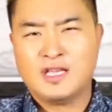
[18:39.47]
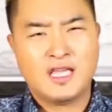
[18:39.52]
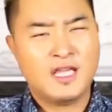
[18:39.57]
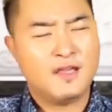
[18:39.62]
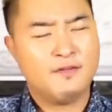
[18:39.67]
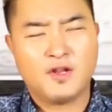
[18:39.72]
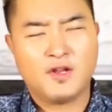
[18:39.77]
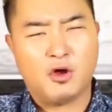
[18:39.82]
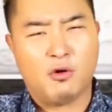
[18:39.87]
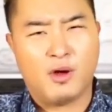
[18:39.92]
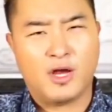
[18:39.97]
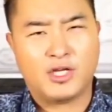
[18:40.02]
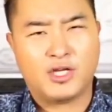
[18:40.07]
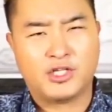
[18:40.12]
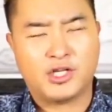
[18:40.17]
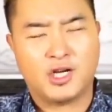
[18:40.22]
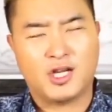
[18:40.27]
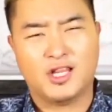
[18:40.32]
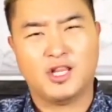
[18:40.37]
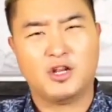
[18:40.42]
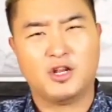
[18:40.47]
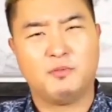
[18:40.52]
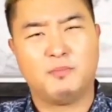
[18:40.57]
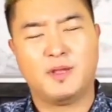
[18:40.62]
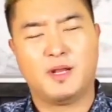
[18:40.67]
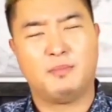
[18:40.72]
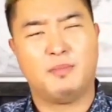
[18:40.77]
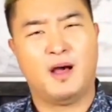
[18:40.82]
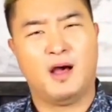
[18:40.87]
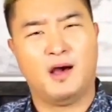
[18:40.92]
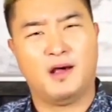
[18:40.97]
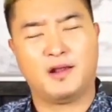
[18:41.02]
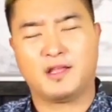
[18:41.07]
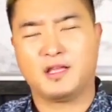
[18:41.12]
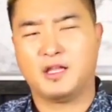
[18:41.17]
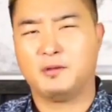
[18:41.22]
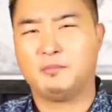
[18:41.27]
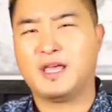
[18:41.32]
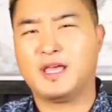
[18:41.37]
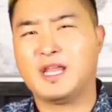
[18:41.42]
even though I shared a little bit about
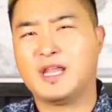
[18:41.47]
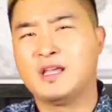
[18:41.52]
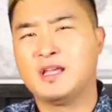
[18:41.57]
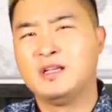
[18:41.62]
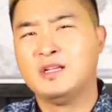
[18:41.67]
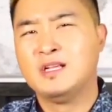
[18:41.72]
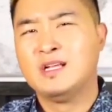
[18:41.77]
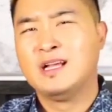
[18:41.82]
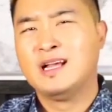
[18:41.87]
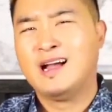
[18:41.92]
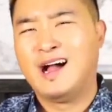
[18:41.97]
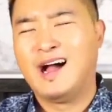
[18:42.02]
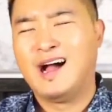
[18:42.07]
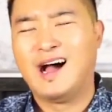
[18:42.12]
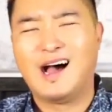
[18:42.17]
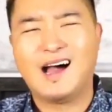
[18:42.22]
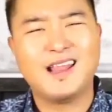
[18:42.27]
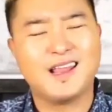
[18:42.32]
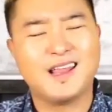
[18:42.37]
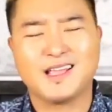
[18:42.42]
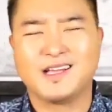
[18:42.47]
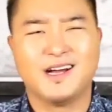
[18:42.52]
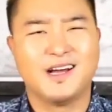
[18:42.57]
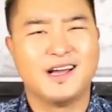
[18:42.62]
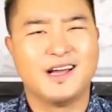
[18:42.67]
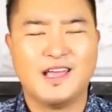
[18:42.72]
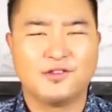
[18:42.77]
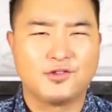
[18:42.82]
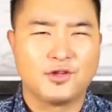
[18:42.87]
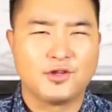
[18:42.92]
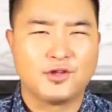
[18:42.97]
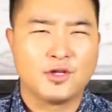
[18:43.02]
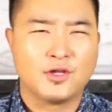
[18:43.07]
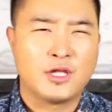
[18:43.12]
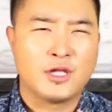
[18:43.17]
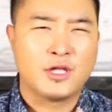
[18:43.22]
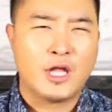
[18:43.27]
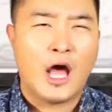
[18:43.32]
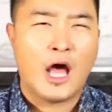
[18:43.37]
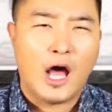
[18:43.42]
Hanukkah in the beginning, Hanukkah is
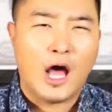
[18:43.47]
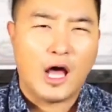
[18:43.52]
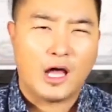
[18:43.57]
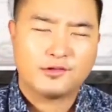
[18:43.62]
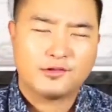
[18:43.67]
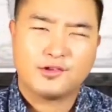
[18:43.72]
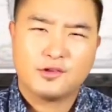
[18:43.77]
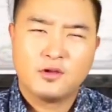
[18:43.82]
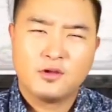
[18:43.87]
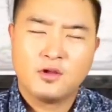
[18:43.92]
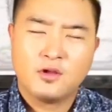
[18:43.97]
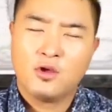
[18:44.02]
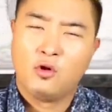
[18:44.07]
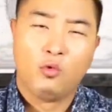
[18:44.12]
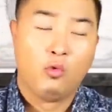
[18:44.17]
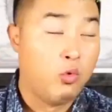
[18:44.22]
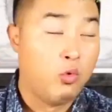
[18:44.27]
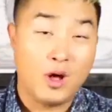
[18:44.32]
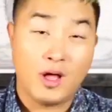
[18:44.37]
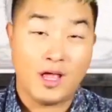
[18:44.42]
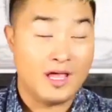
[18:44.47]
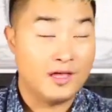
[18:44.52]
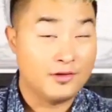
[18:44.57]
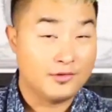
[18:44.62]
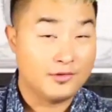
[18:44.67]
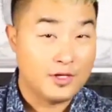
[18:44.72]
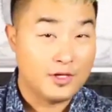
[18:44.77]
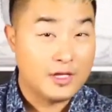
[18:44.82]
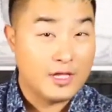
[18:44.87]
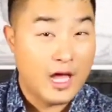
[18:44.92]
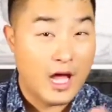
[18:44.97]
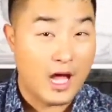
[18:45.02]
not one